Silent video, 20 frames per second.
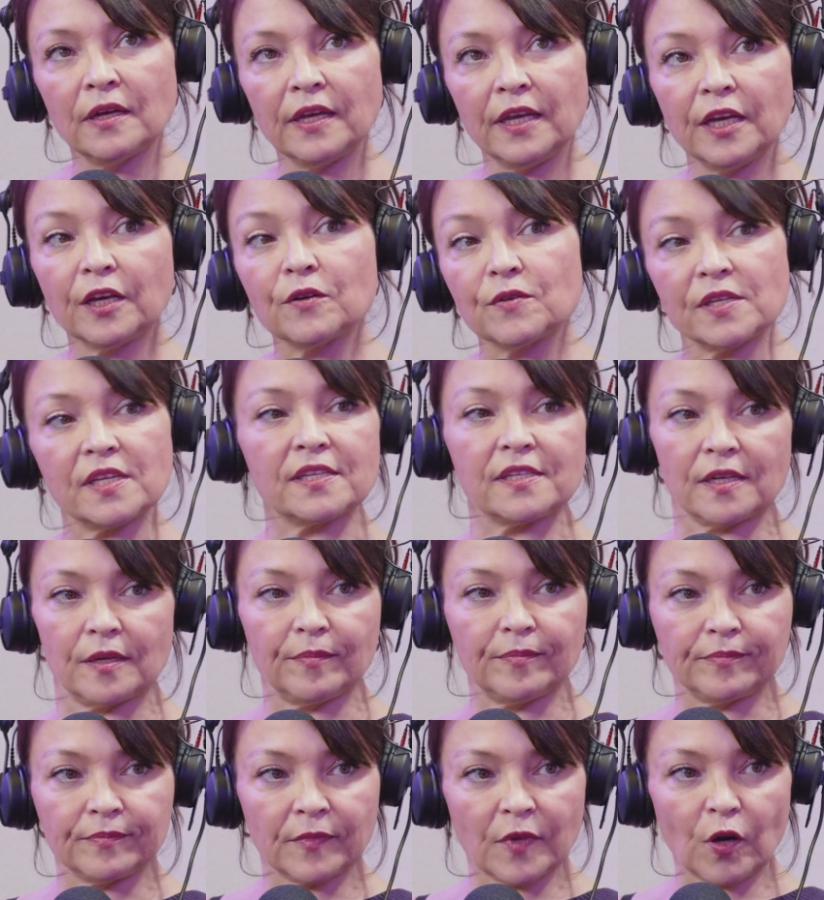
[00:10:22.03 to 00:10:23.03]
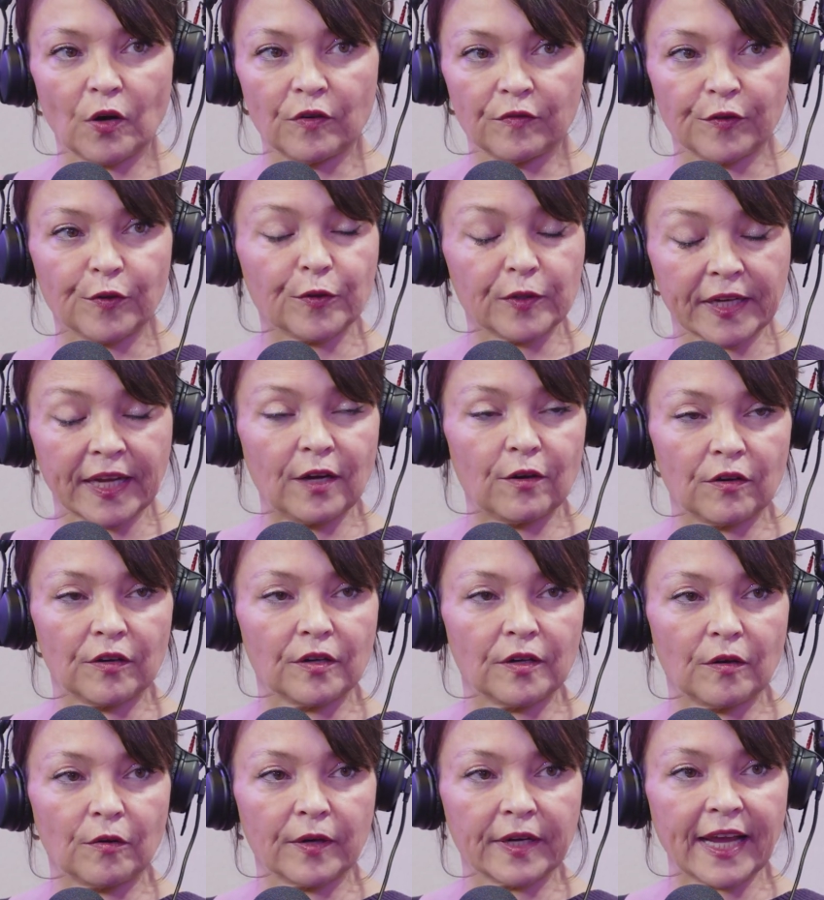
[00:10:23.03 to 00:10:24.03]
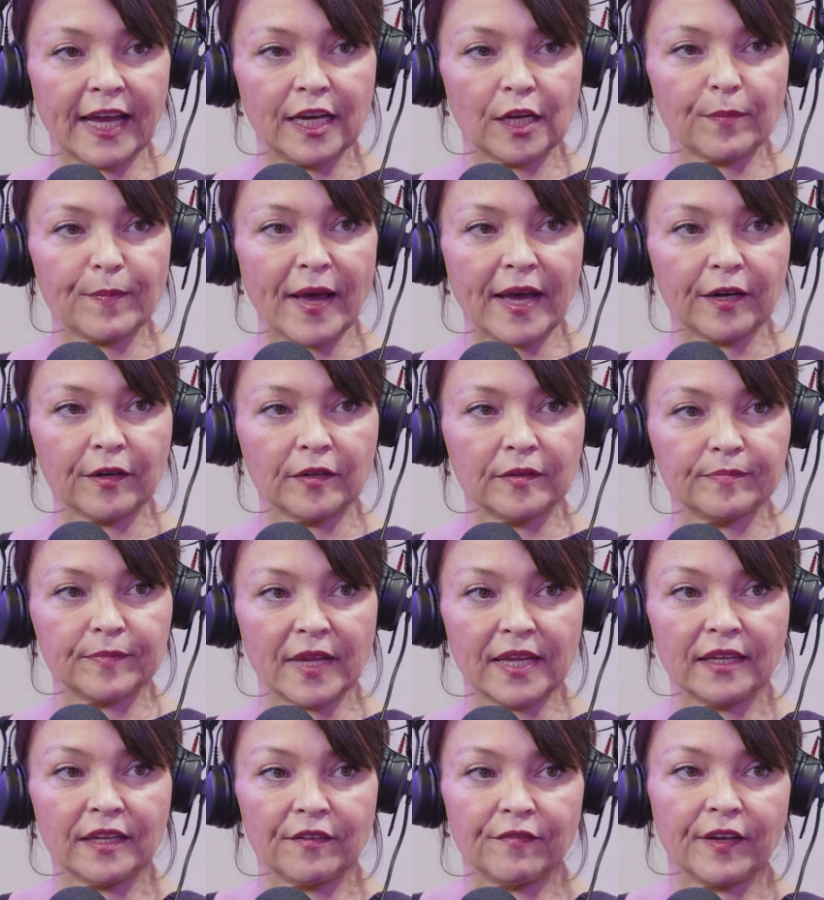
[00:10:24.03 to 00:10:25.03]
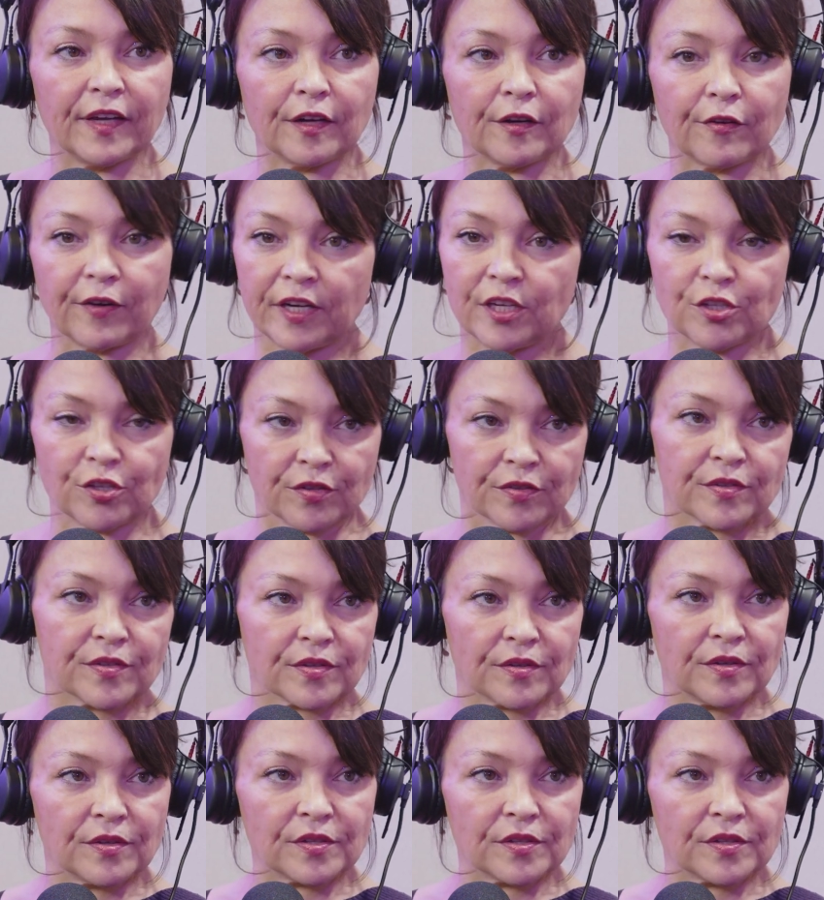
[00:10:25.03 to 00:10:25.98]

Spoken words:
ecosystem of organic matter and living creatures.